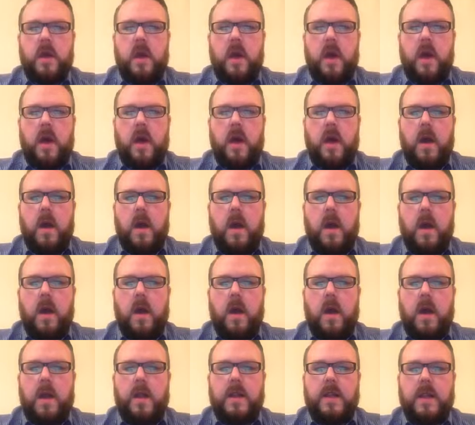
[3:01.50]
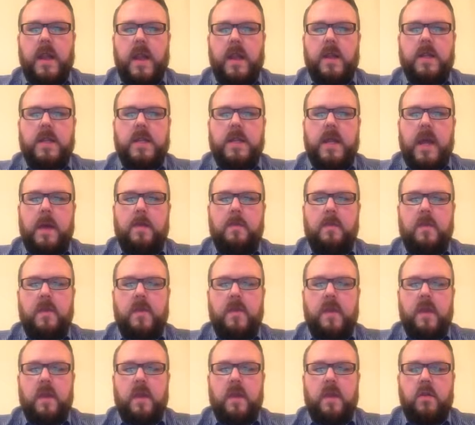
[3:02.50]
and date
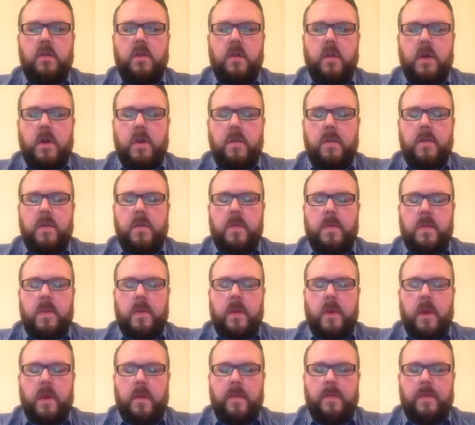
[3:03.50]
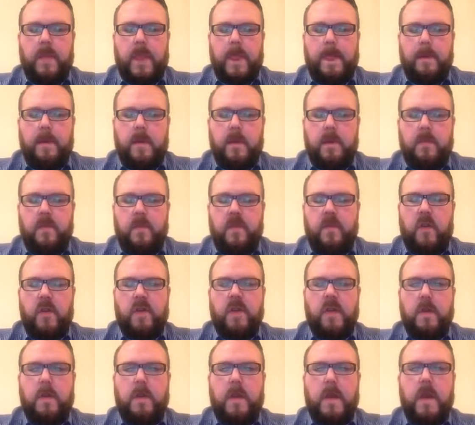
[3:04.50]
stamps and
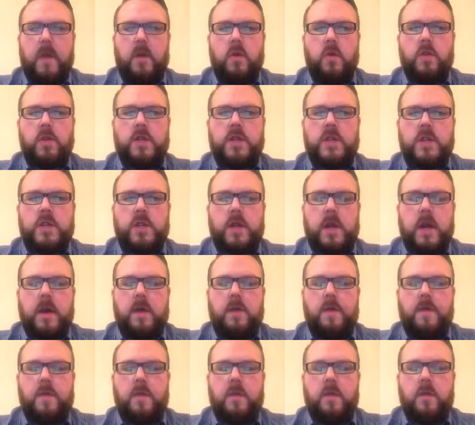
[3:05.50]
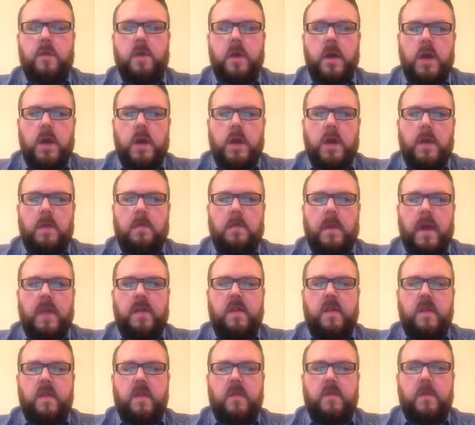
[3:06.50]
provides a complete audit trail for
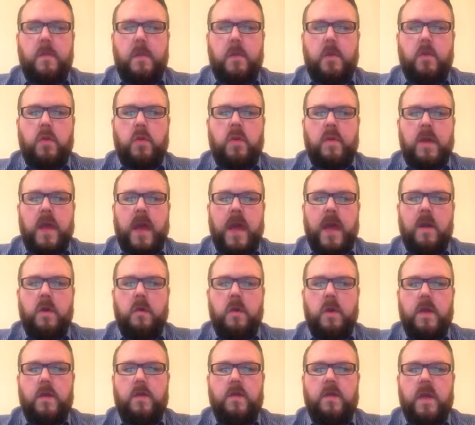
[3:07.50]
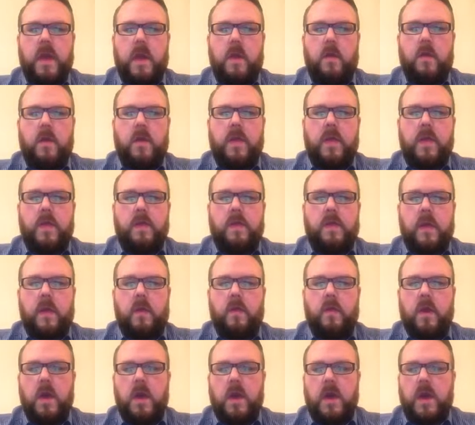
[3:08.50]
maintenance reports and how we've dealt with it.
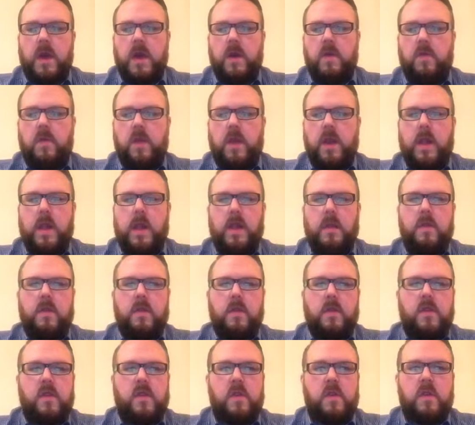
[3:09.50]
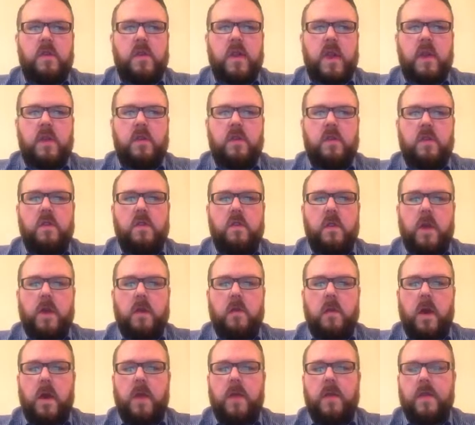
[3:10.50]
So if we need to issue a Section
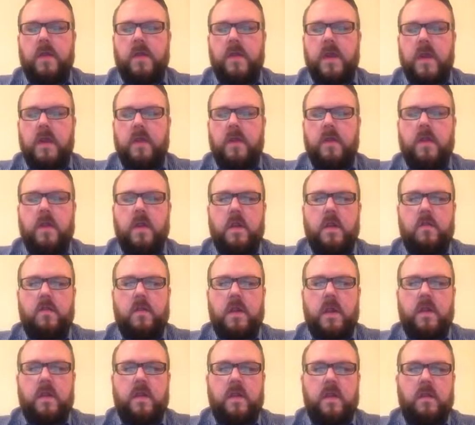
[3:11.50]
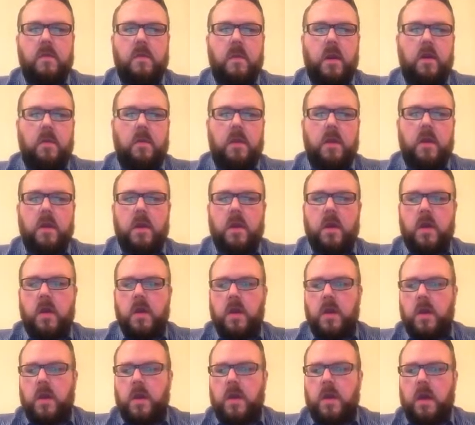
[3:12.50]
21 and the tenant turns around and says, well, look,
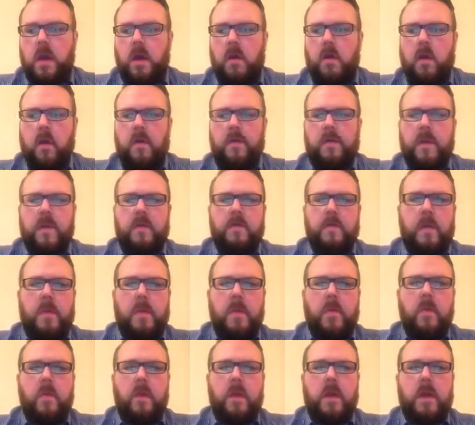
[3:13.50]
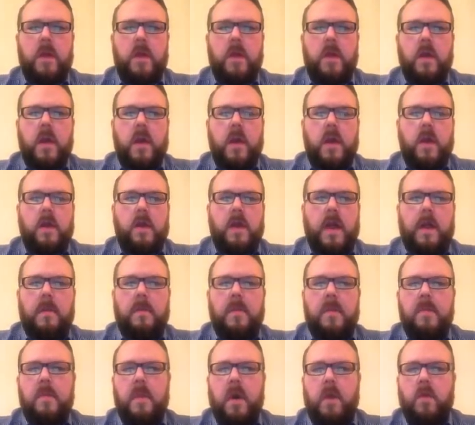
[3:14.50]
I've been reporting
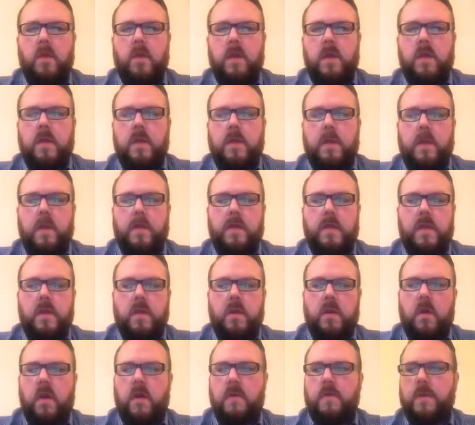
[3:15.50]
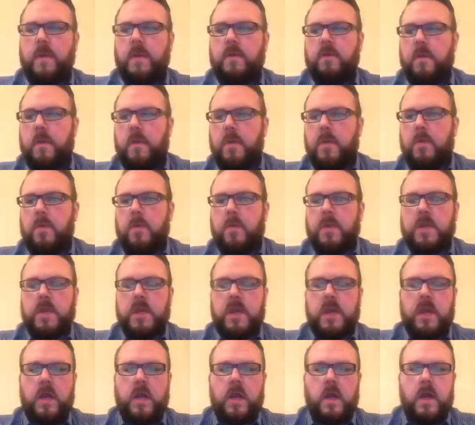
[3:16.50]
damp and mould in the property, or I've been
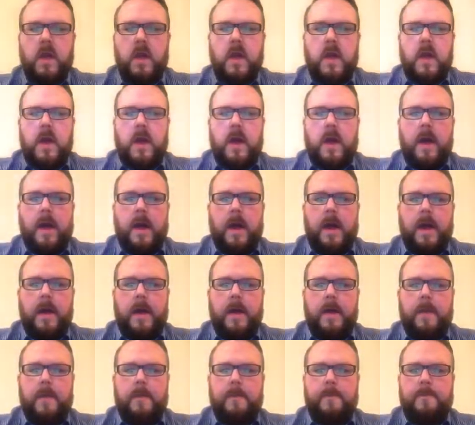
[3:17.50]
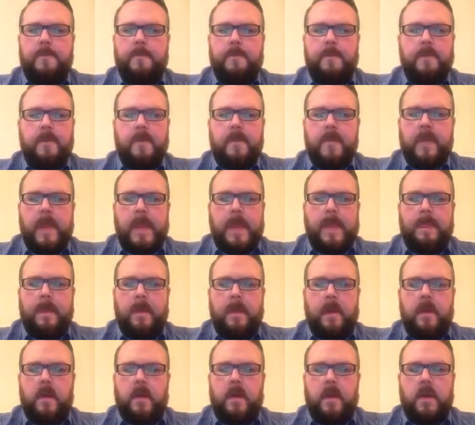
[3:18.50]
reporting a
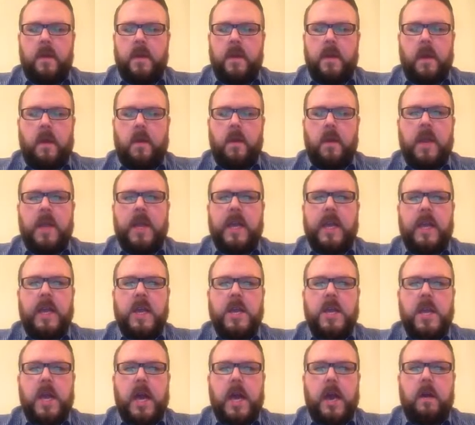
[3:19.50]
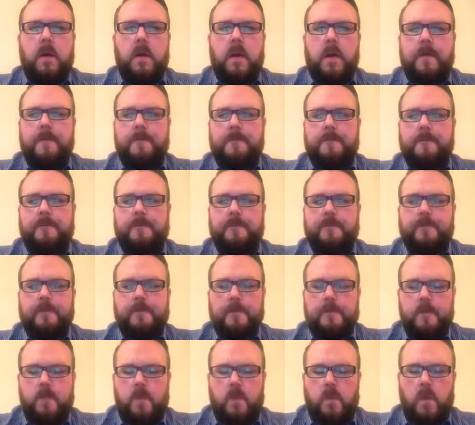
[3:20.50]
leaky shower,
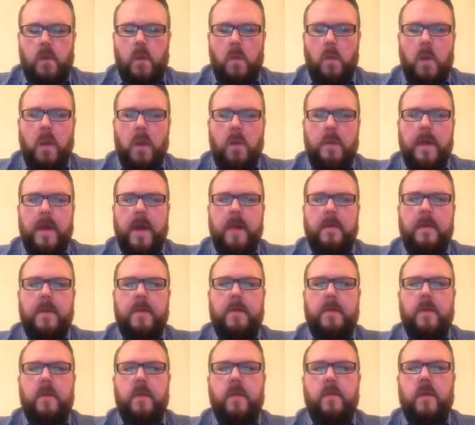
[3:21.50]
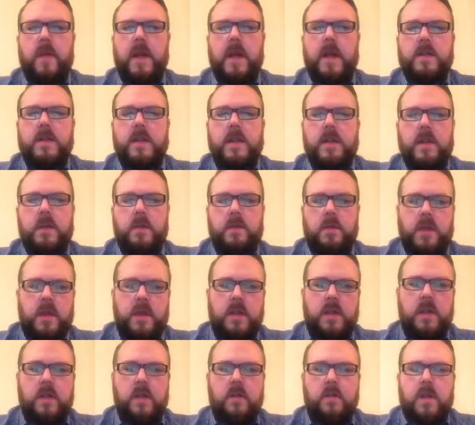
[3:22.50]
we'll be able to prove, well, actually you
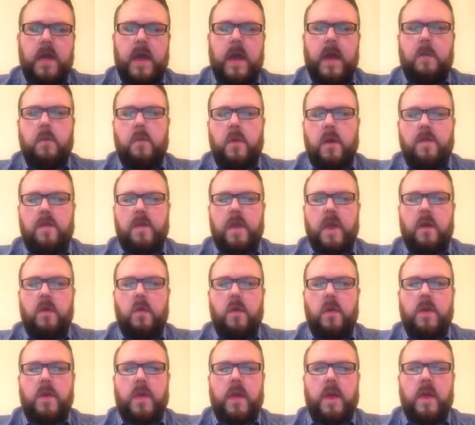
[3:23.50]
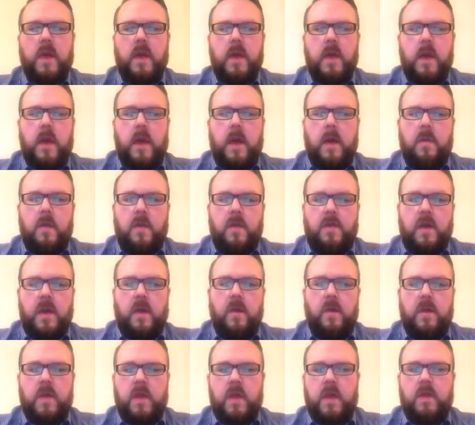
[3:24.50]
did do that and we've dealt with it, and we've
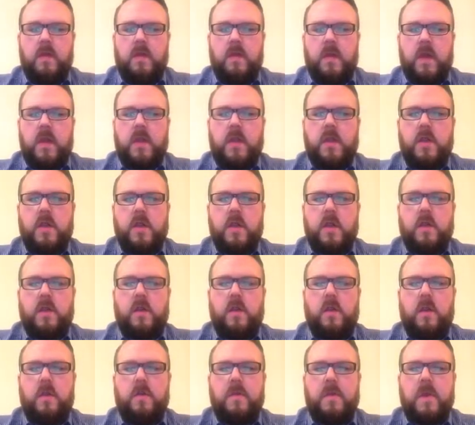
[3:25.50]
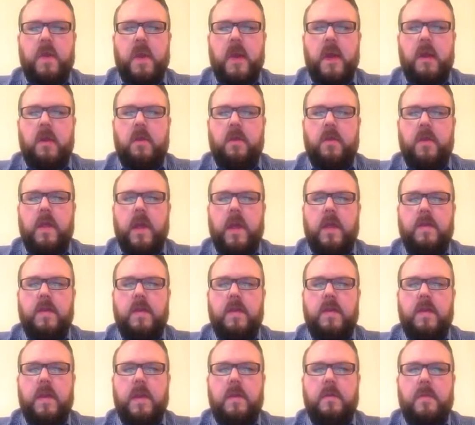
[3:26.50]
dealt with it in such a time scale and that's
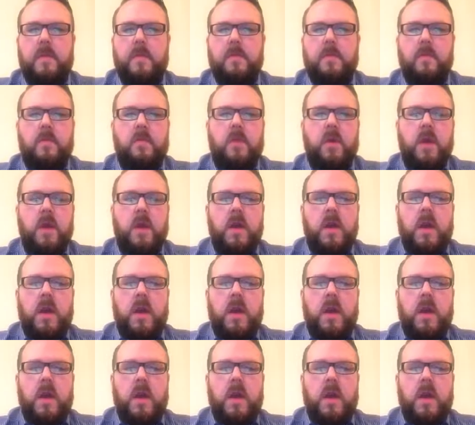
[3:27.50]
acceptable.